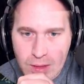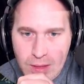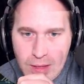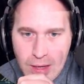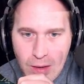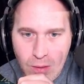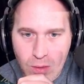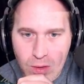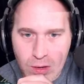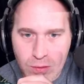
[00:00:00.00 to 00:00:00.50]

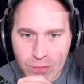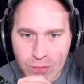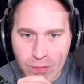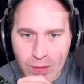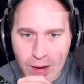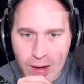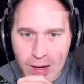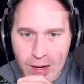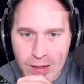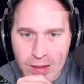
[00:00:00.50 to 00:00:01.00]
Now I want to
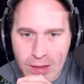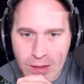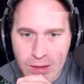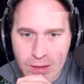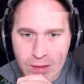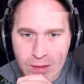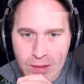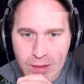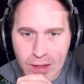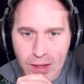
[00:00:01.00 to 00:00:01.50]
find
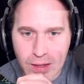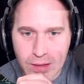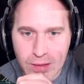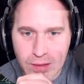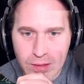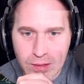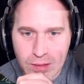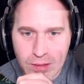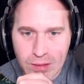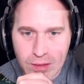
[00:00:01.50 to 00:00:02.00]
that
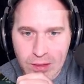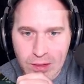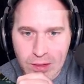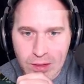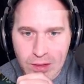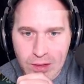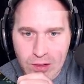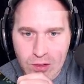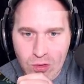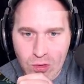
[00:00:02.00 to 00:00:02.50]

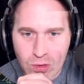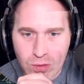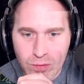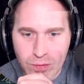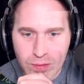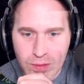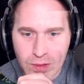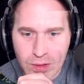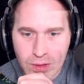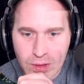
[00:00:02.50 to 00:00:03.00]
sort of
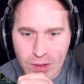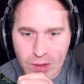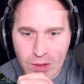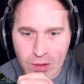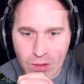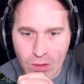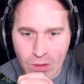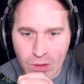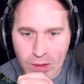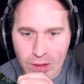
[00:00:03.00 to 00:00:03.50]

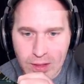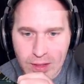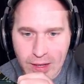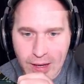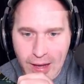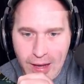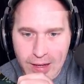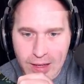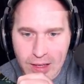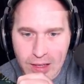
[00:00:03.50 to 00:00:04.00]
little
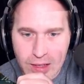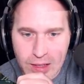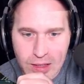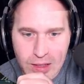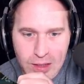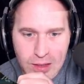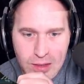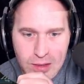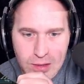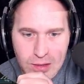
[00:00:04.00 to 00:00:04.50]
attacky